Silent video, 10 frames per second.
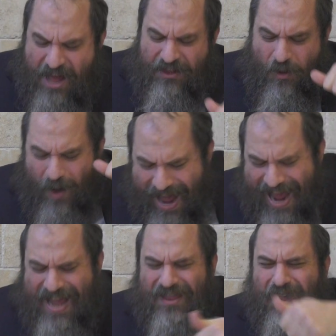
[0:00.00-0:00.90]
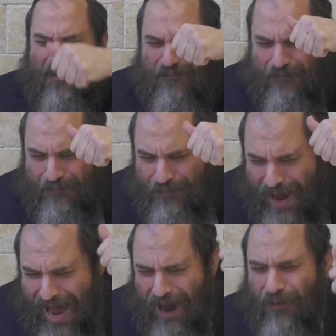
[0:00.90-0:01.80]
The way the
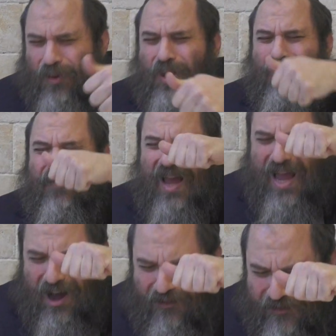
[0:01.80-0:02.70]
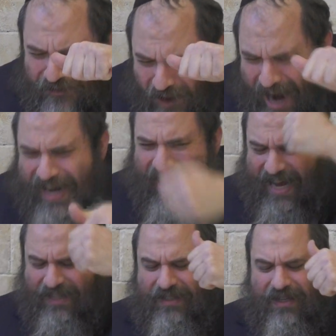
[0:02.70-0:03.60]
power of
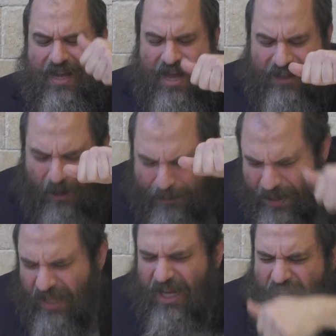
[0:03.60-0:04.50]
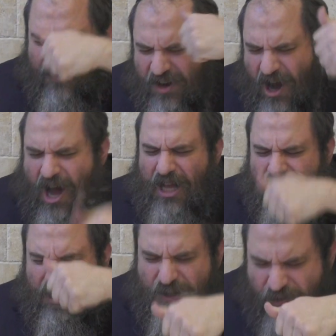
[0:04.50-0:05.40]
finite, the ability of
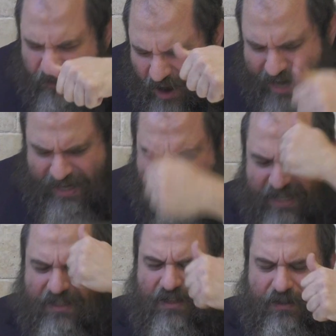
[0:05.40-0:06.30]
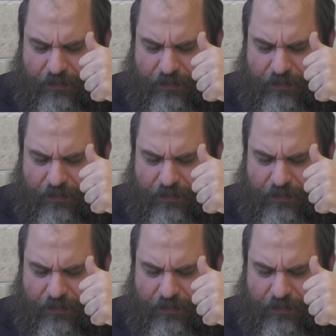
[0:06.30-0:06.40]
God to do finite